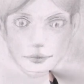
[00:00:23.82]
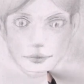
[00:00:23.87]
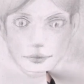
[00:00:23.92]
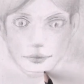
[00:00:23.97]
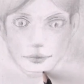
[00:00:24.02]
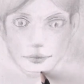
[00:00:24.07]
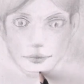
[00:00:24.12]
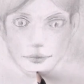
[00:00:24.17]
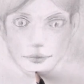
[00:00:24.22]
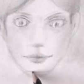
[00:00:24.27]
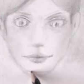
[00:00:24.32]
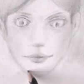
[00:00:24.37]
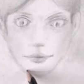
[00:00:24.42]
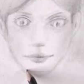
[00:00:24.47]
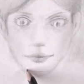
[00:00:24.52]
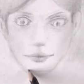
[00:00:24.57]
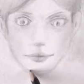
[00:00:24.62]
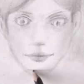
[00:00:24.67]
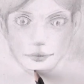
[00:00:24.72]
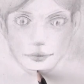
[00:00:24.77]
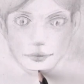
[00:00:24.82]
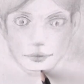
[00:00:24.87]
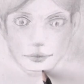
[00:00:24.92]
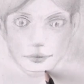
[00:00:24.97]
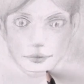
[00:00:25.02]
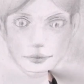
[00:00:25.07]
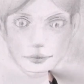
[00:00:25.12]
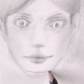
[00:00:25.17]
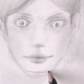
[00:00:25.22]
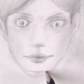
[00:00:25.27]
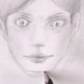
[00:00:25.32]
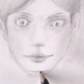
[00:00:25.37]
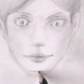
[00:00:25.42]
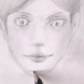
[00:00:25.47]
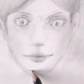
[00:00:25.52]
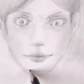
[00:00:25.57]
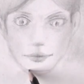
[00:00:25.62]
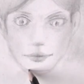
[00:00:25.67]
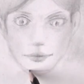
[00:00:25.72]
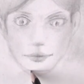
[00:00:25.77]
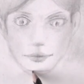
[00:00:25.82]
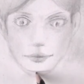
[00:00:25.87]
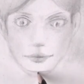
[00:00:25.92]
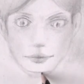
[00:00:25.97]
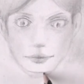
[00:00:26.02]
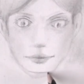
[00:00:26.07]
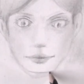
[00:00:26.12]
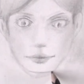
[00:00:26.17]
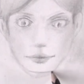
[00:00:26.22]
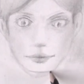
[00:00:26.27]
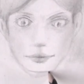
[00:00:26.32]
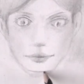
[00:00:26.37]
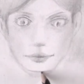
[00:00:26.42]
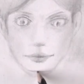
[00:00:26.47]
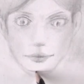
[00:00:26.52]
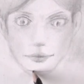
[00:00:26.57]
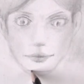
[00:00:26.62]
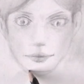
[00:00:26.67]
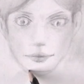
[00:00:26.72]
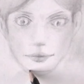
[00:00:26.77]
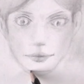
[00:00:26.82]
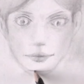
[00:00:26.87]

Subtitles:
And I'm going to just get that in there so you can see